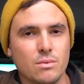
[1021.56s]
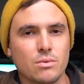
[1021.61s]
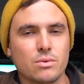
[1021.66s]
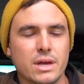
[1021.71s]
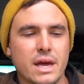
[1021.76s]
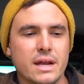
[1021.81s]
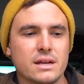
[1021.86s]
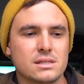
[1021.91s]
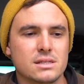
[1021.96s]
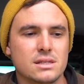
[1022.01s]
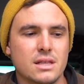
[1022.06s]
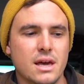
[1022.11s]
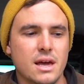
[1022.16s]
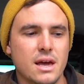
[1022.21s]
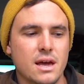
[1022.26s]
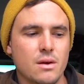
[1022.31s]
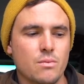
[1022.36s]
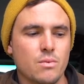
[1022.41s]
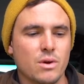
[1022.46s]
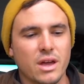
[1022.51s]
it will get us
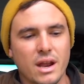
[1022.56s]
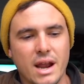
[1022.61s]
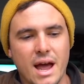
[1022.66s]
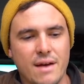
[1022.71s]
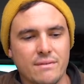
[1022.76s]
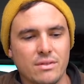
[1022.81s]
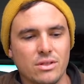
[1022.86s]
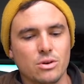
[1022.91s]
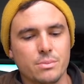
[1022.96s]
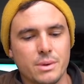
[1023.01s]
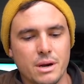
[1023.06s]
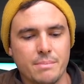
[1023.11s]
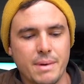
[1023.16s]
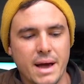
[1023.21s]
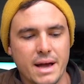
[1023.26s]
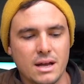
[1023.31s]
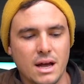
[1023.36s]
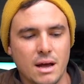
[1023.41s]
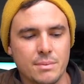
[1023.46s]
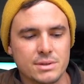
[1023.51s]
there. We're gonna have a little bit of
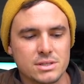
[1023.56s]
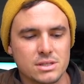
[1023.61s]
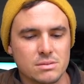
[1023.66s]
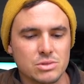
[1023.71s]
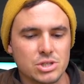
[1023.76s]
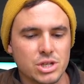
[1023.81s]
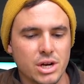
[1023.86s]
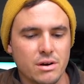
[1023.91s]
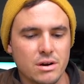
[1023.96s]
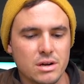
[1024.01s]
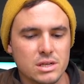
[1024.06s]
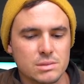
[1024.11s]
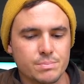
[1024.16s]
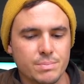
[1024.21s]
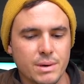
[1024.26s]
backup and some jerrys,